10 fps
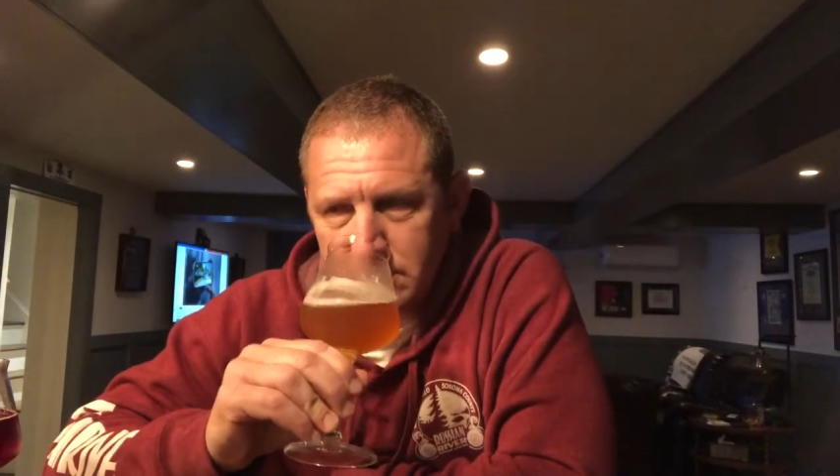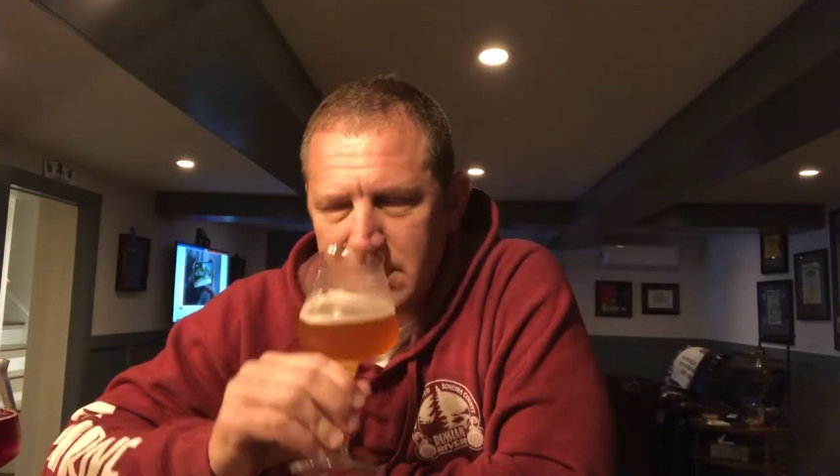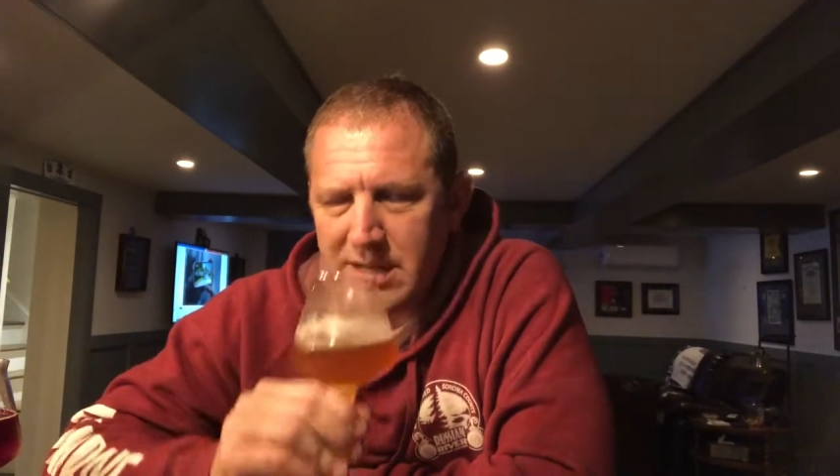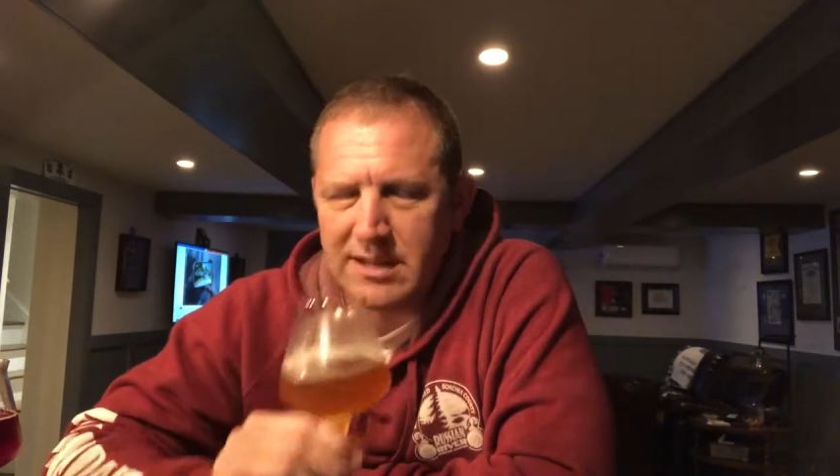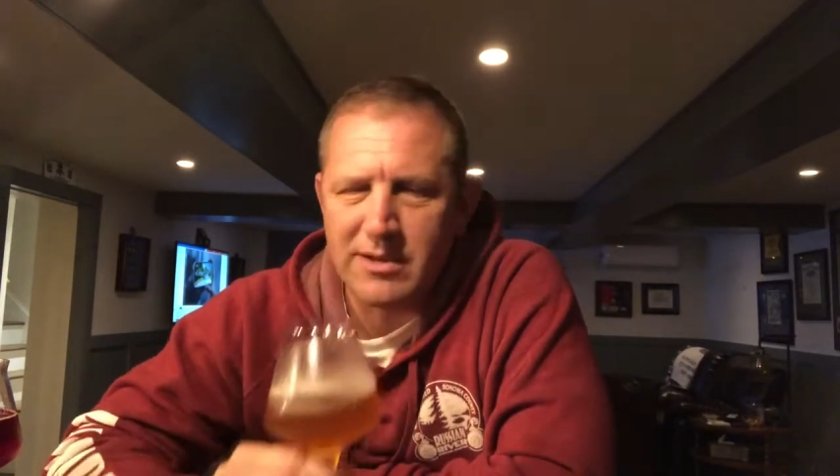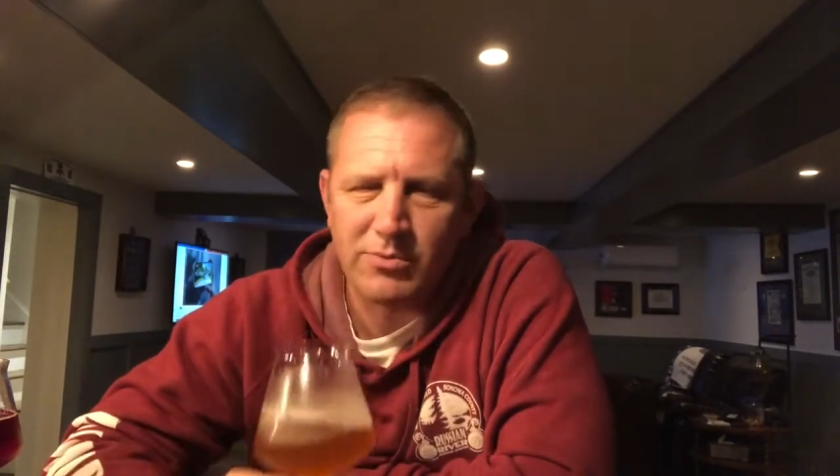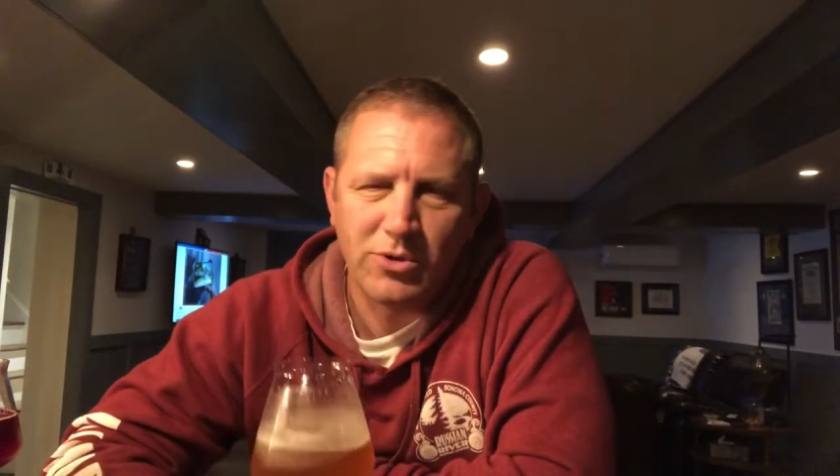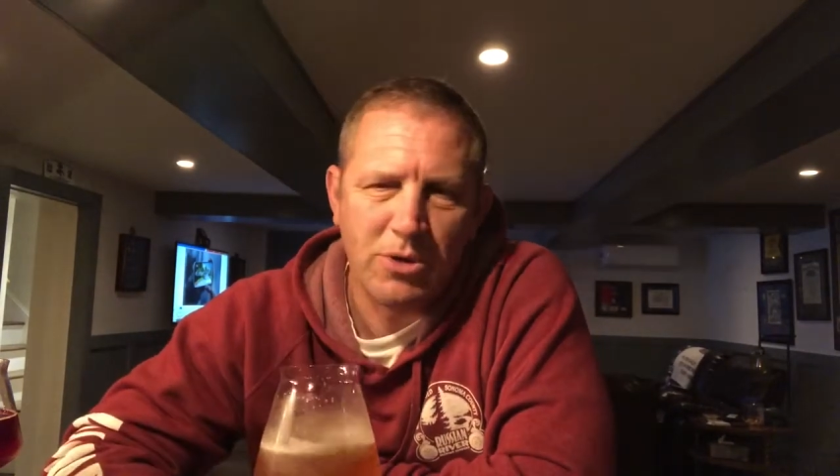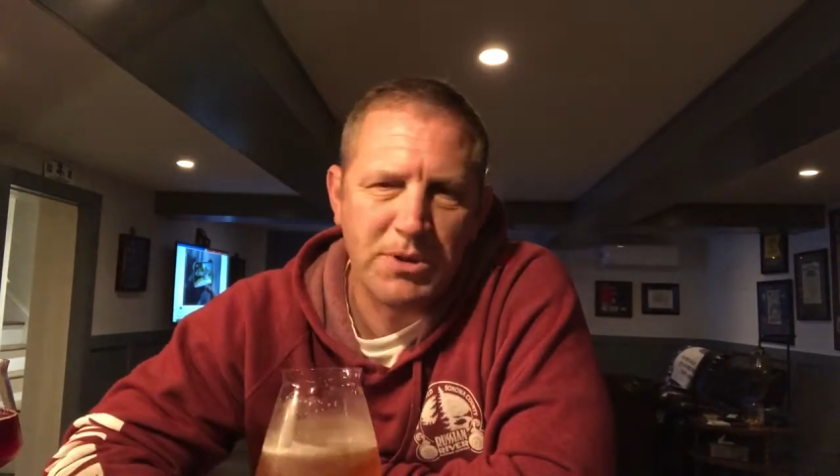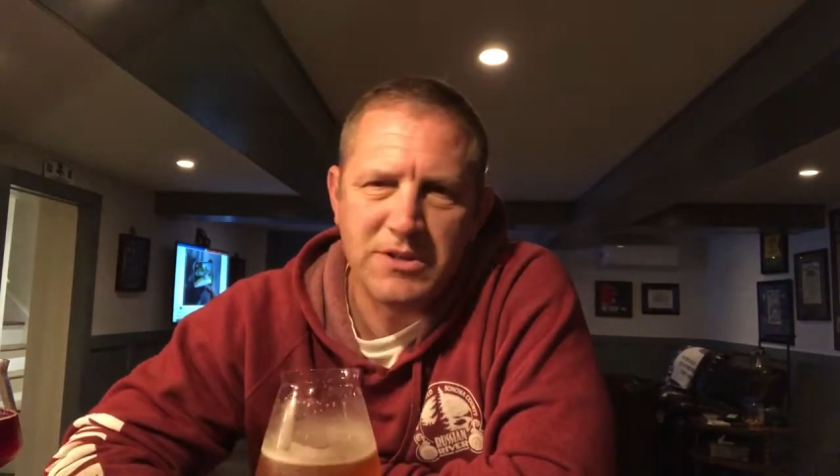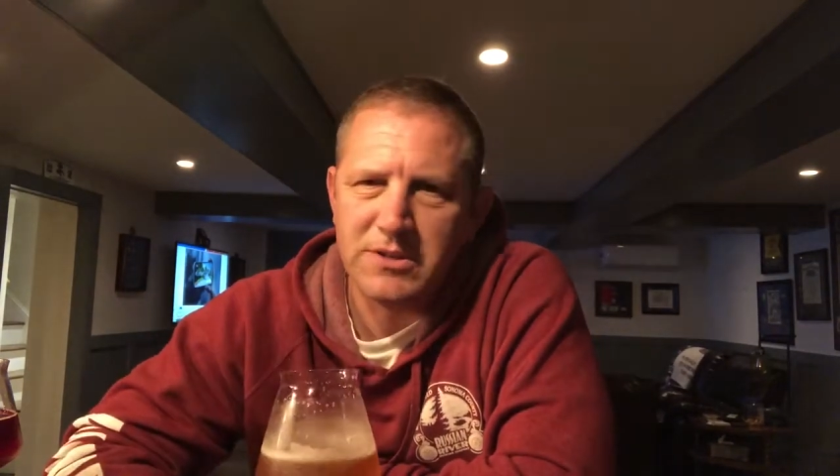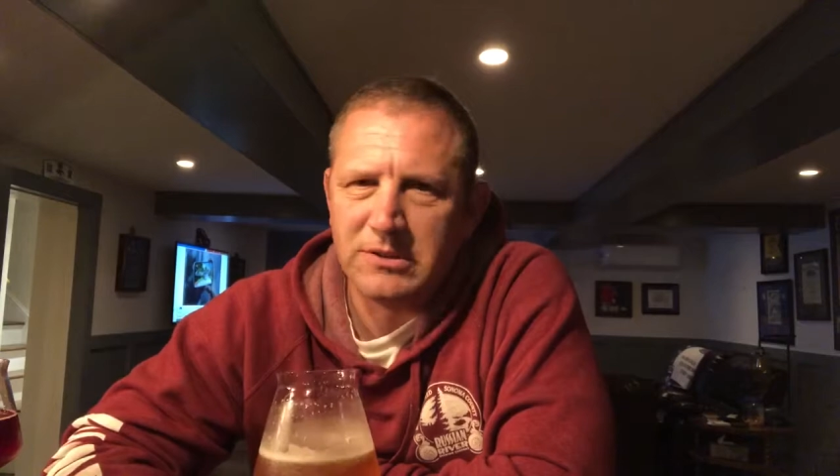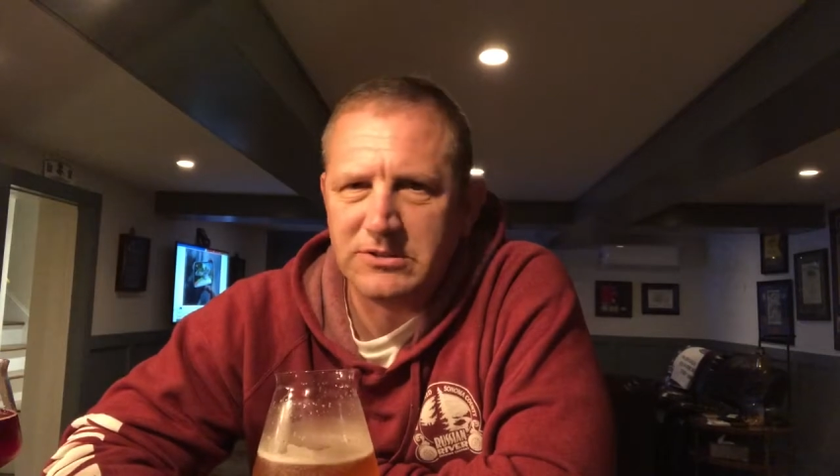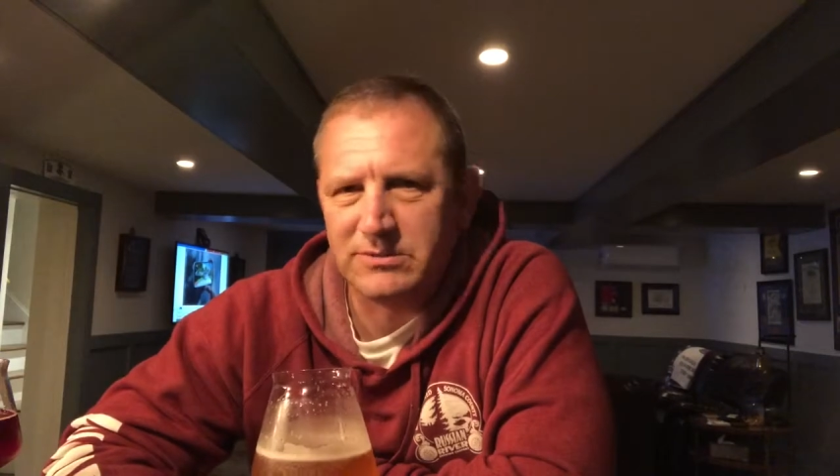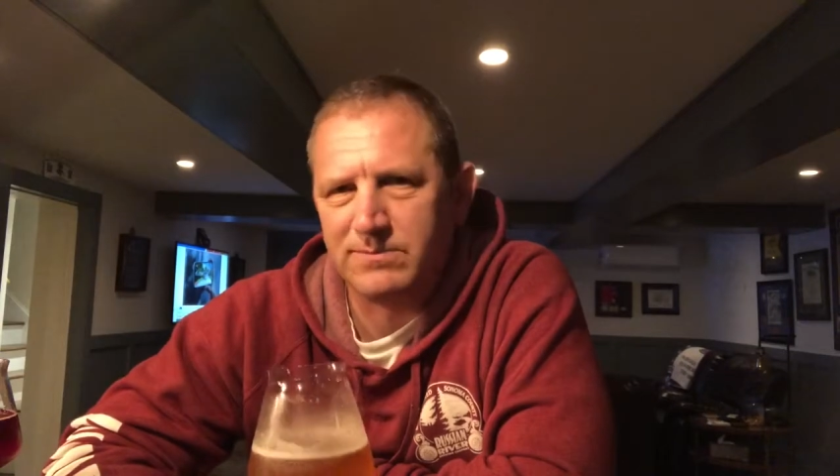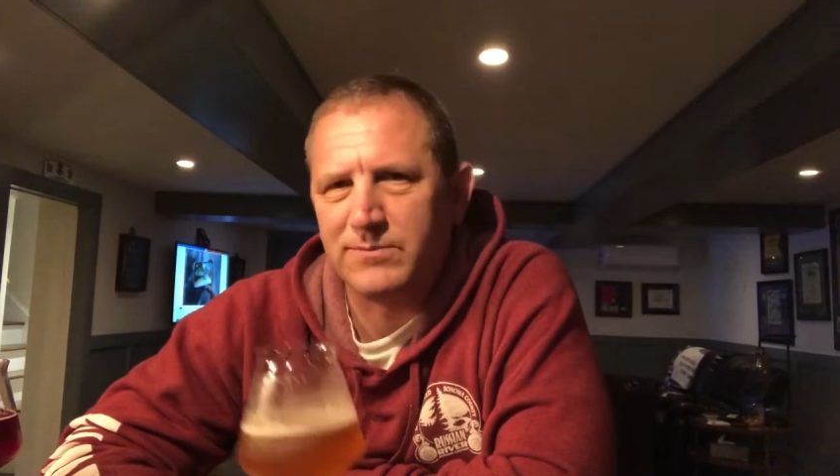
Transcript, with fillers: God, the aroma, dude, is